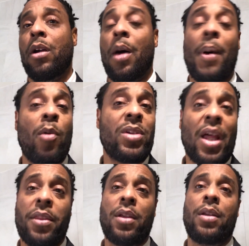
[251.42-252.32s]
about
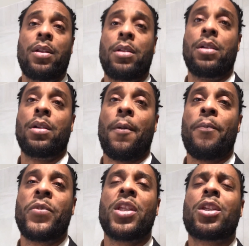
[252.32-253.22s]
nothing.
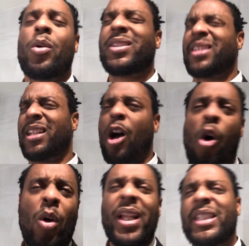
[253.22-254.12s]
So it's a,
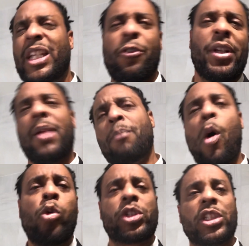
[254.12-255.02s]
all these different
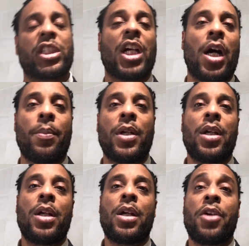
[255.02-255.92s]
emotions come
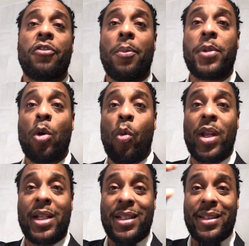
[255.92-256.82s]
from
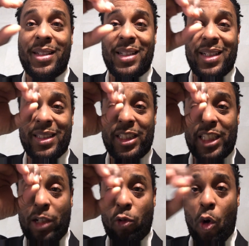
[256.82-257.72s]
doing
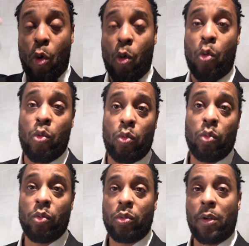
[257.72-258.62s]
zero.
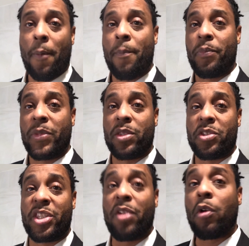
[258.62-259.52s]

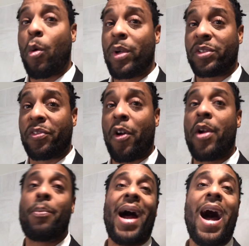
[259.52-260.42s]
Zero is very
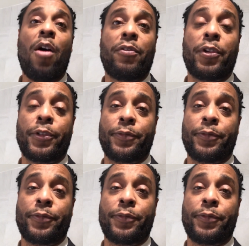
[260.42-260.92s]
powerful.